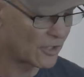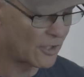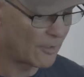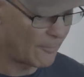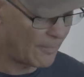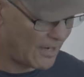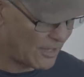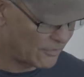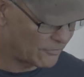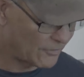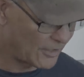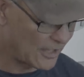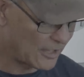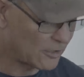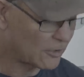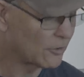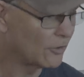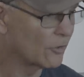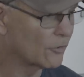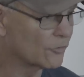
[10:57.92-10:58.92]
it come out, they
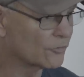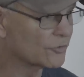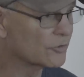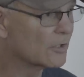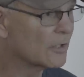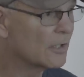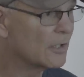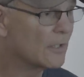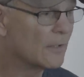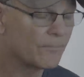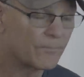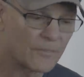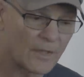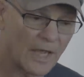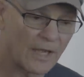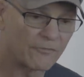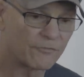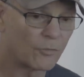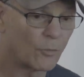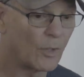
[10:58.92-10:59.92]
close.
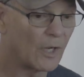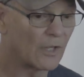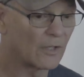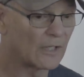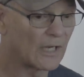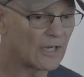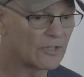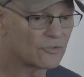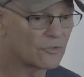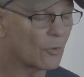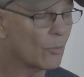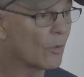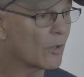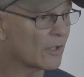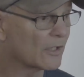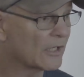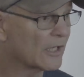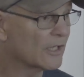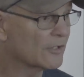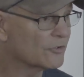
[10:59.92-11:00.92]
After a while, guys don't
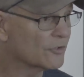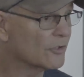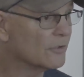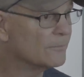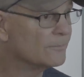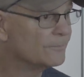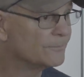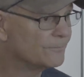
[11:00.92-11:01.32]
want to catch it.